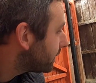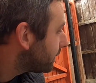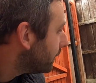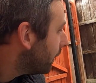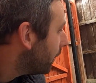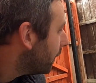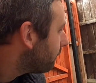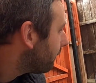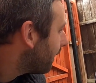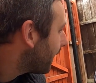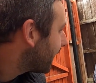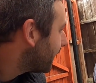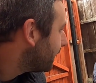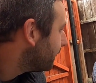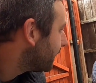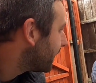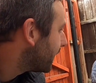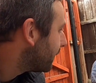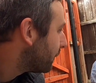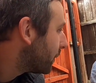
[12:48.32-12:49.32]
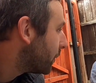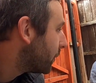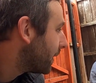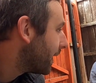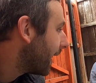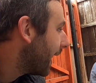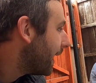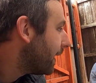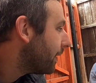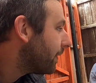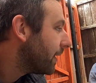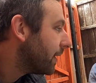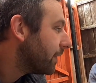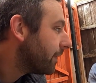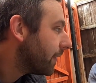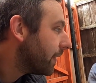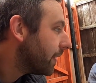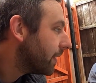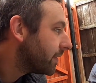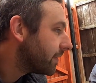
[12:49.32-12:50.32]
nerve-wracking thinking we couldn't get anything
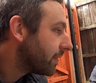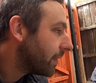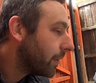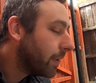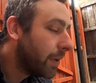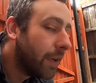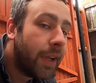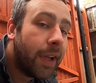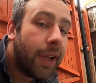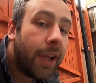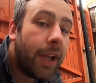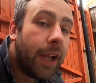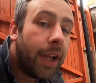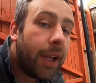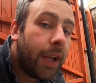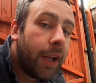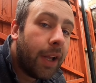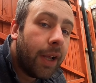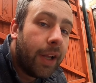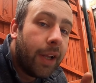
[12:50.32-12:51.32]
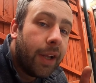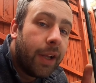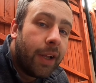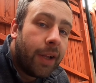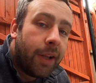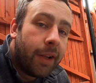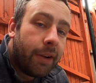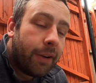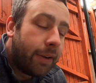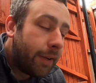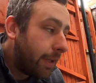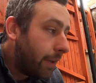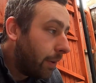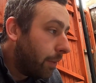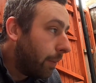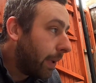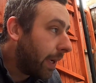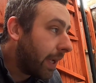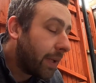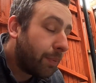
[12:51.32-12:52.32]
at first. So
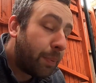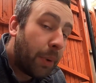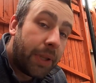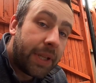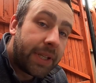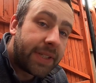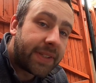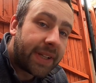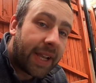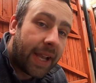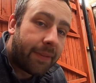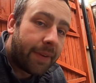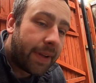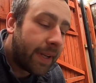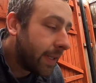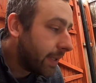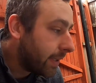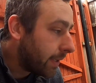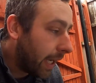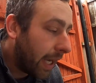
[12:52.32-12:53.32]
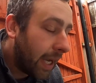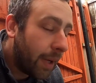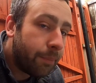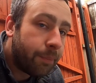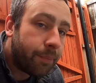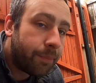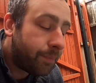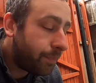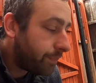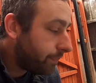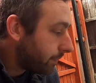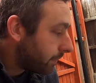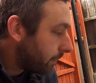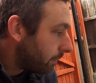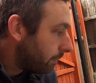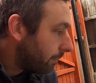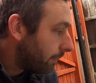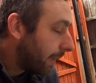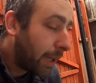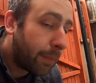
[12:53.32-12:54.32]
we're going to put this together.
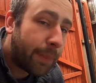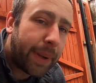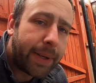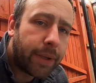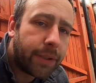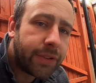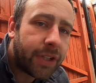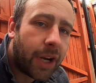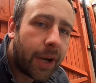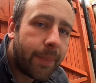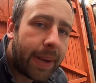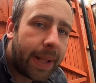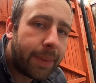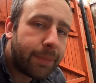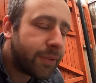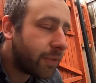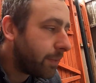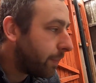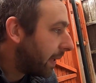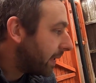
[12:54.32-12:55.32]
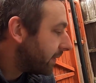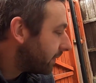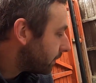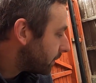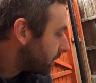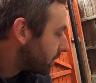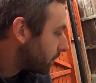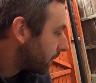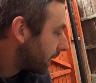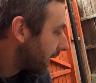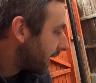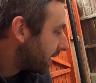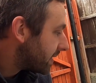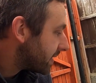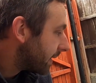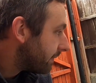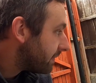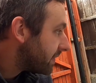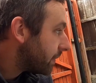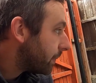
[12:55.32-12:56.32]
May or may not time lapse, depends. We just want to get it
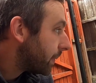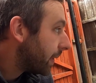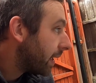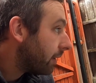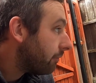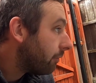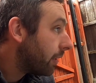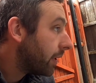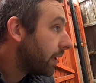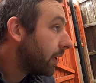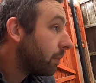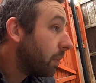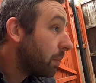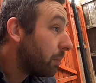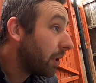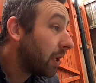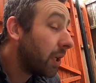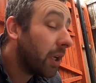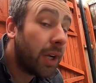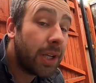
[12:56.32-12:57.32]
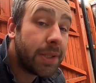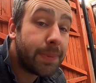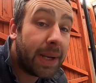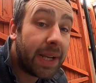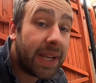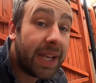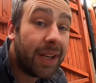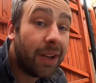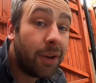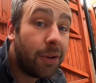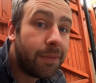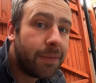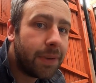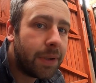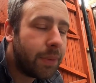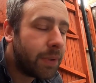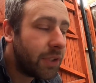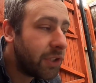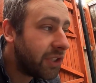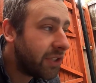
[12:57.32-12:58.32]
together, see if we can get it running, and we'll bring you guys back in
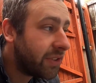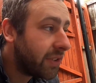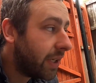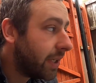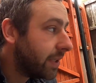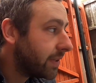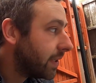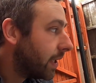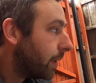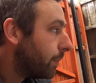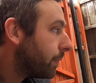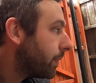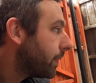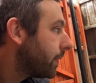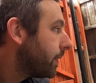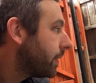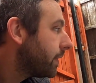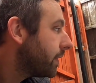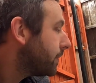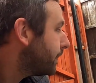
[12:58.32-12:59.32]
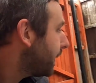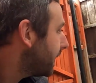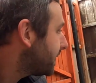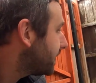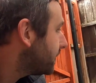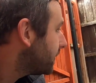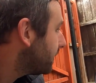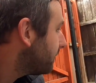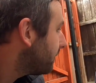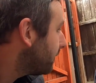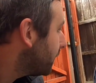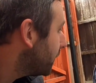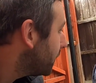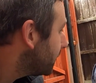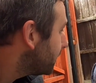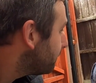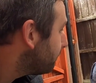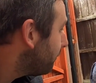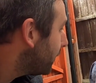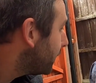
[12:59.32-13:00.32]
hopefully when she starts up. Because Matt's still never even
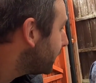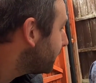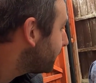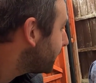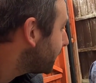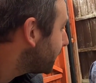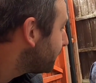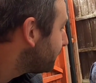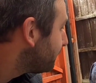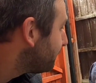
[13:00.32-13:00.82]
heard this run, have you?